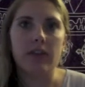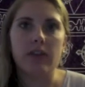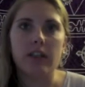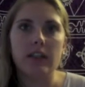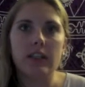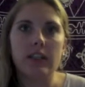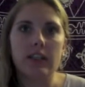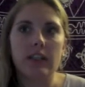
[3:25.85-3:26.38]
I
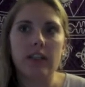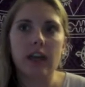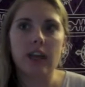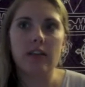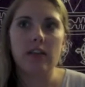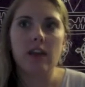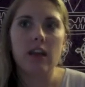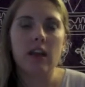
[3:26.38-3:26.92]
need to get,
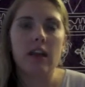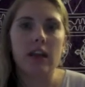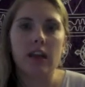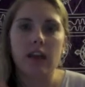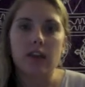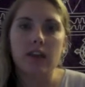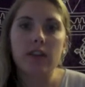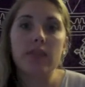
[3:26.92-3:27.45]
like, I
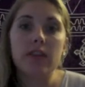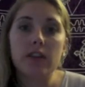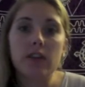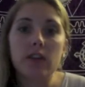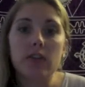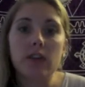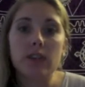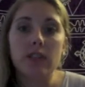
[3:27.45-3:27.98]
love you.
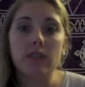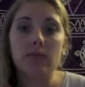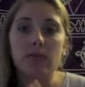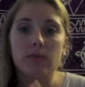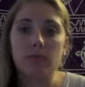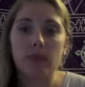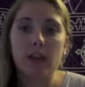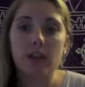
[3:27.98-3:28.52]
I still want
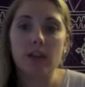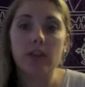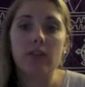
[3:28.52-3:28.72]
to marry you.